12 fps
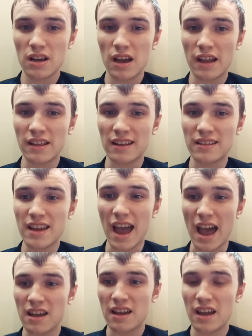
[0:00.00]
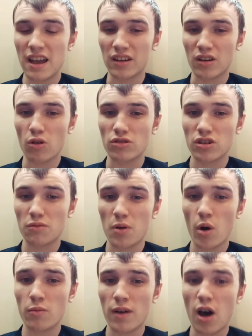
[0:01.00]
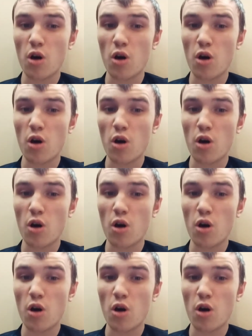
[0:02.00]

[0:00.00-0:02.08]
And then yeah, it got to a point where I